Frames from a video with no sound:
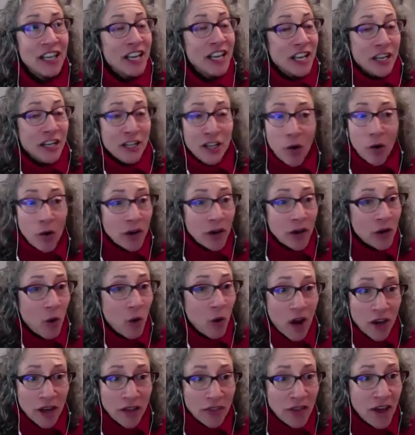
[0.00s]
go on a
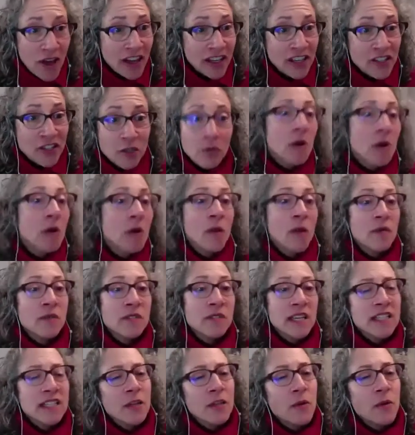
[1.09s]
walkathon and do all those
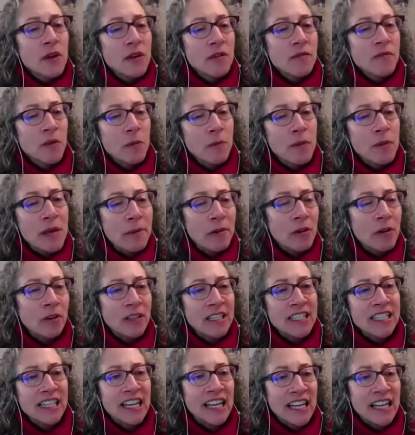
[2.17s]
things. So for people who are
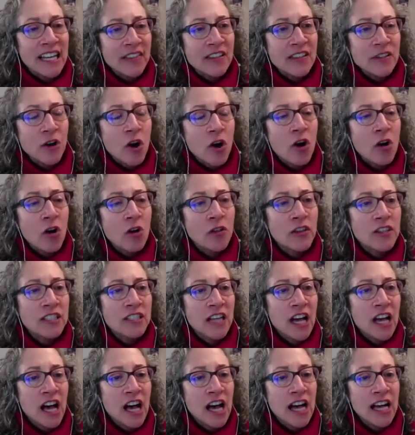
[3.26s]
listening, I get this all the
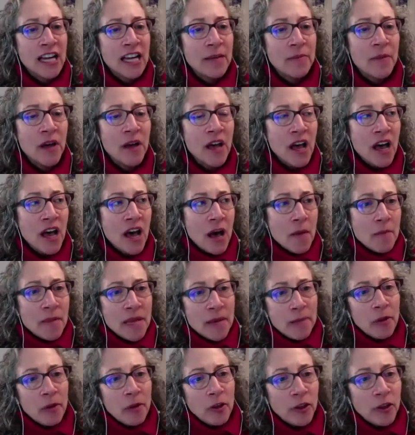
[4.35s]
time.
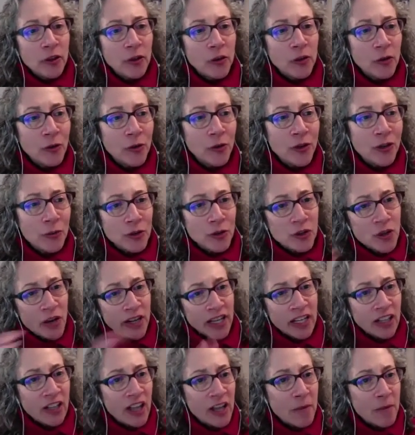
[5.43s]
People who, we're talking a
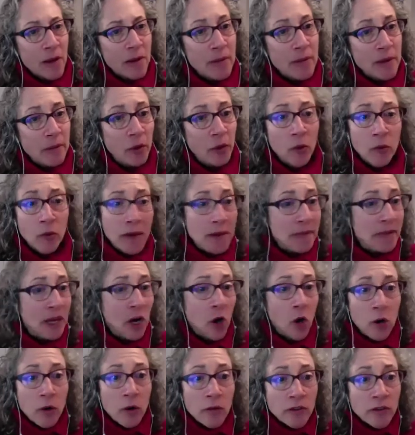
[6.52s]
lot about people who are maybe
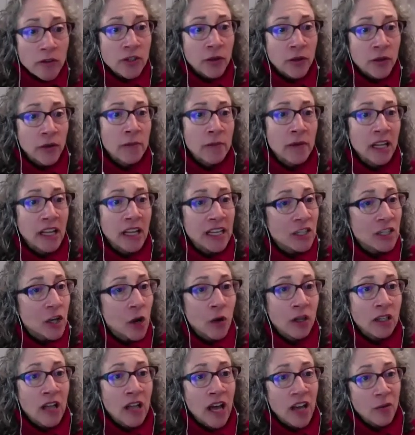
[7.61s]
overdoing, but I know a
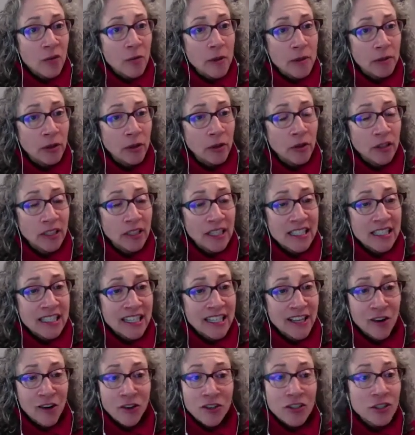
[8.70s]
lot of people who are listening
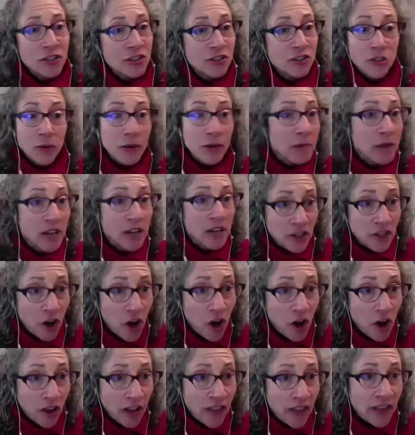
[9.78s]
aren't doing much at
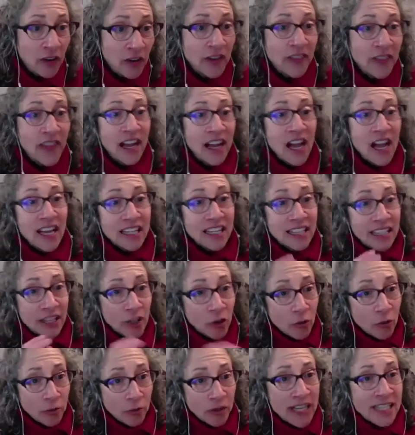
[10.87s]
all. And they're in that kind of
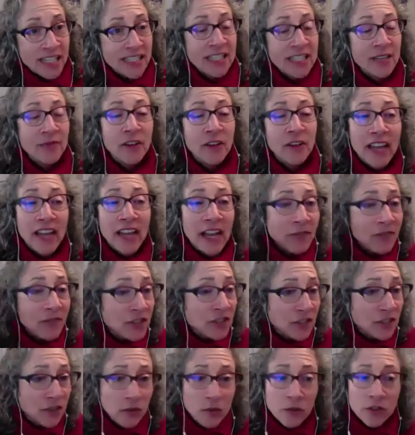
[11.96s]
guilt place. They feel they have to
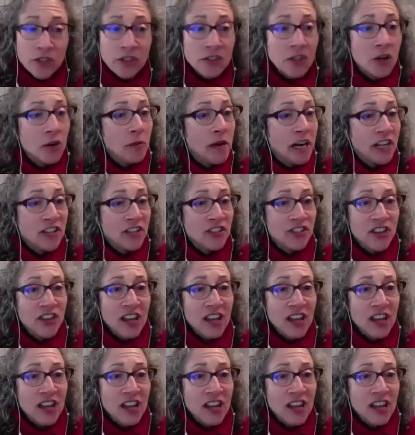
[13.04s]
do so much.